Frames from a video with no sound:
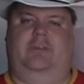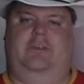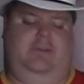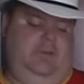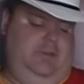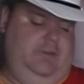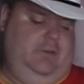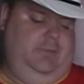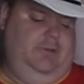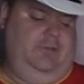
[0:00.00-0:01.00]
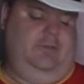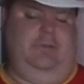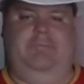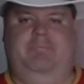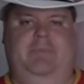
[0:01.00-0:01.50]
and Calgary Cowboys. So
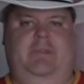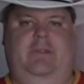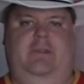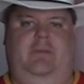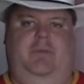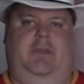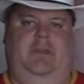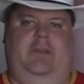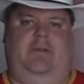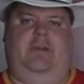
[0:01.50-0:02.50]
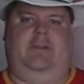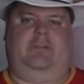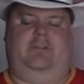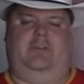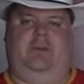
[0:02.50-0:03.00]
may I dare
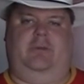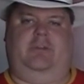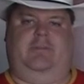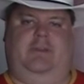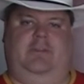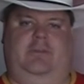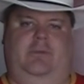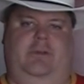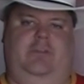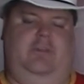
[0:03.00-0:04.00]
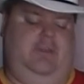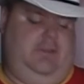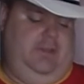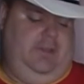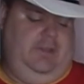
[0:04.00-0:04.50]
ask, because I always have to ask the question
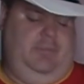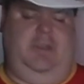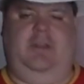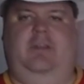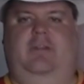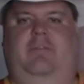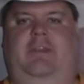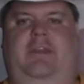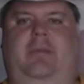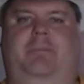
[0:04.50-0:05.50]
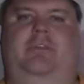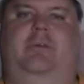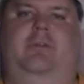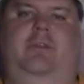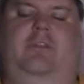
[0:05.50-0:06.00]
at the beginning of the
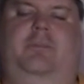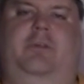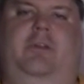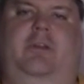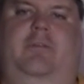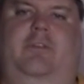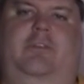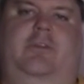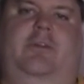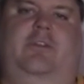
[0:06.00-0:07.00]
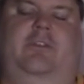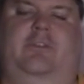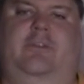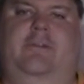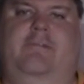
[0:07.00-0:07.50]
episode in spirit of the series,
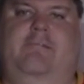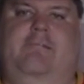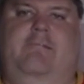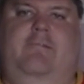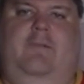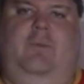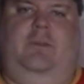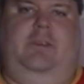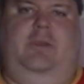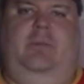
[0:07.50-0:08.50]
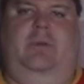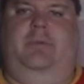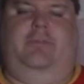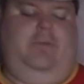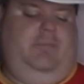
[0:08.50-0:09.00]
is what do you
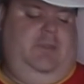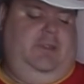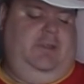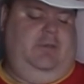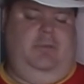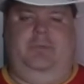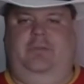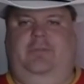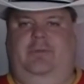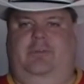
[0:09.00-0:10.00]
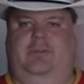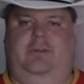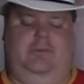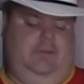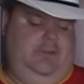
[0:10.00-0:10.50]
remember from the Calgary Buffaloes or
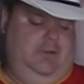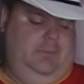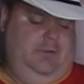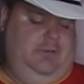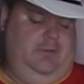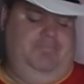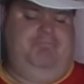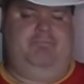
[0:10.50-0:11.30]
Calgary Cowboys and